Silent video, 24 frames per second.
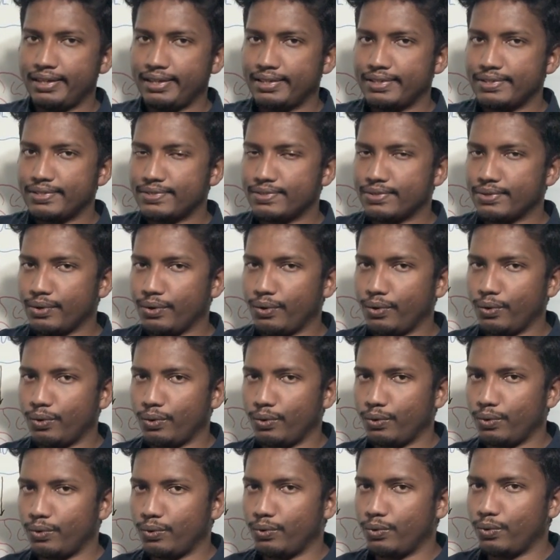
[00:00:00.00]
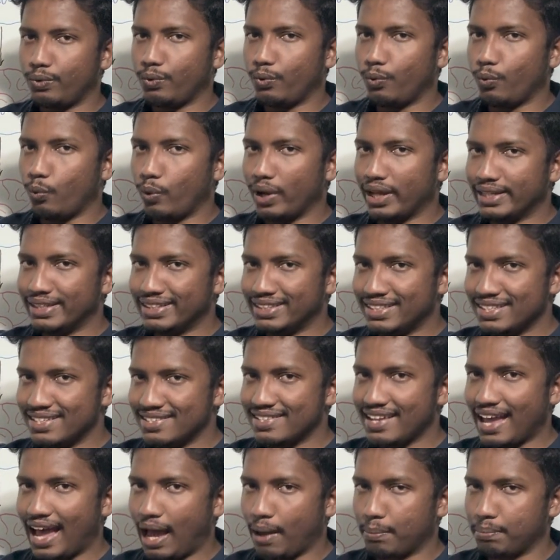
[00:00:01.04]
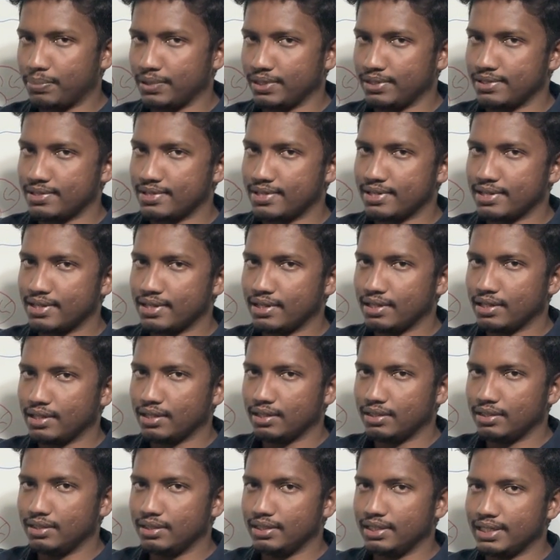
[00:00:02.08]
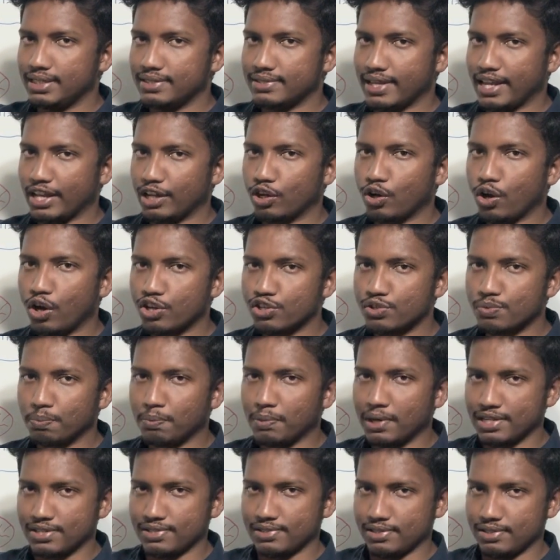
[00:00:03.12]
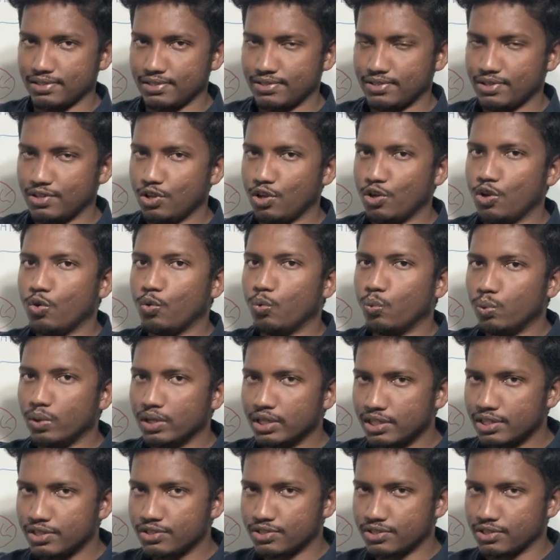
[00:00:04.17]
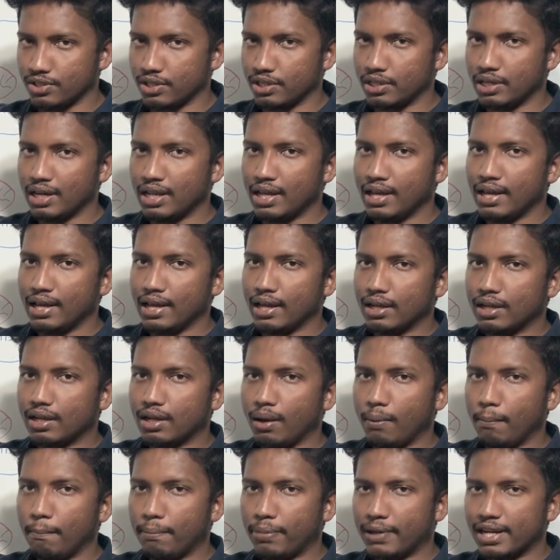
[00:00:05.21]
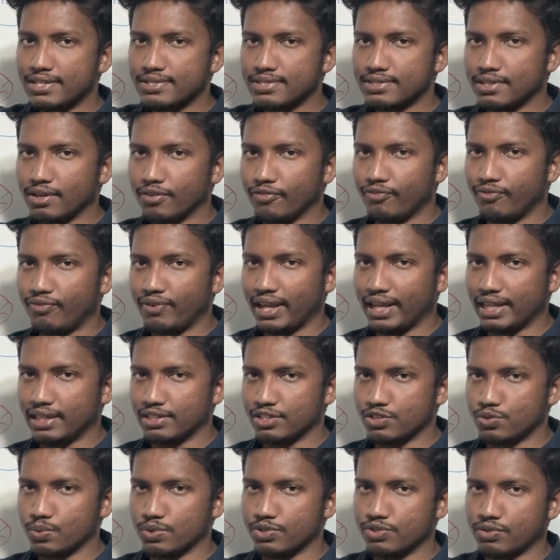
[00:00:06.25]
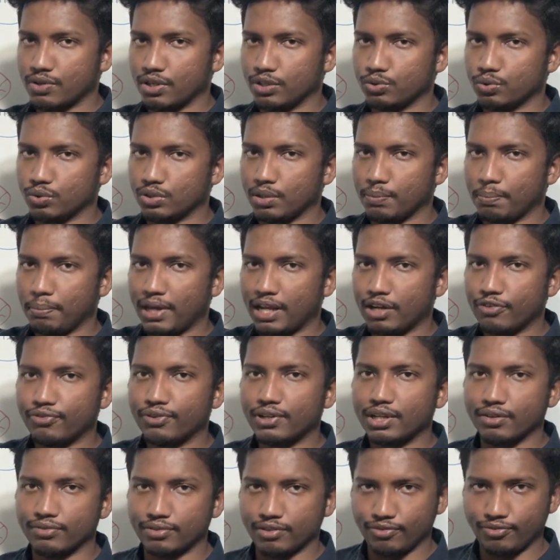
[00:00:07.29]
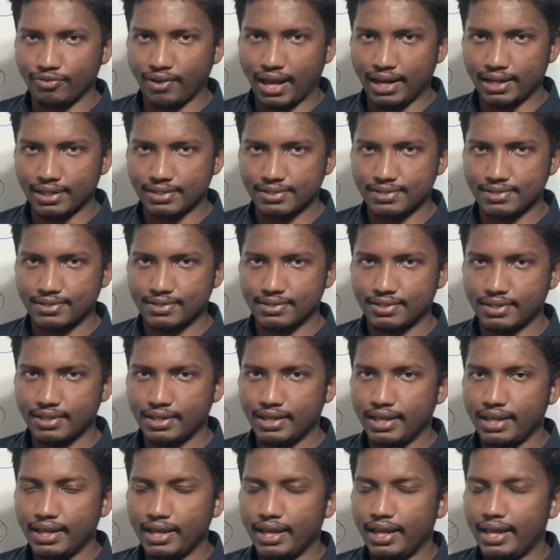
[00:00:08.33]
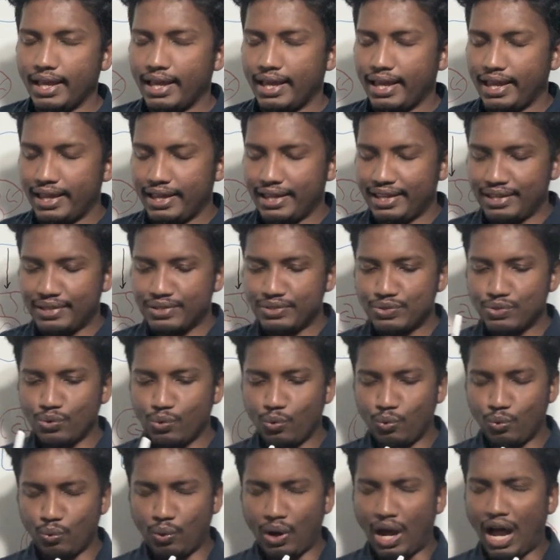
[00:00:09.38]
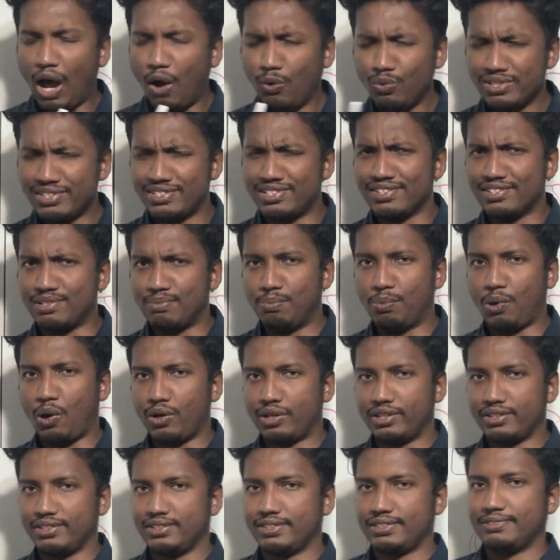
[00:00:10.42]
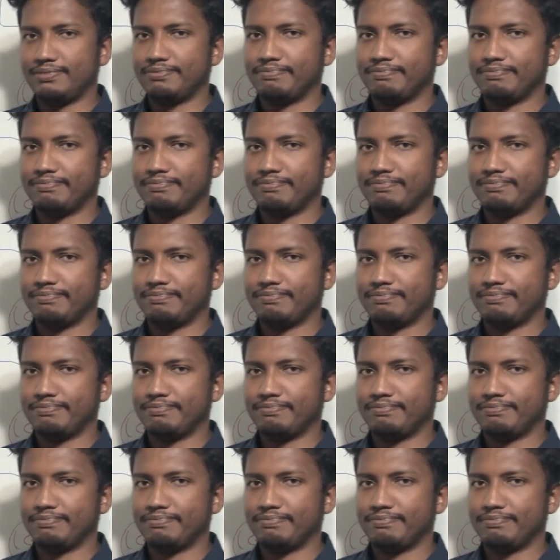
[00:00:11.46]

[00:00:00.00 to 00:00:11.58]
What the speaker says: So when this happens, these engorged muscles will in turn compress the veins which run through the periphery of the phallus. So how is this important?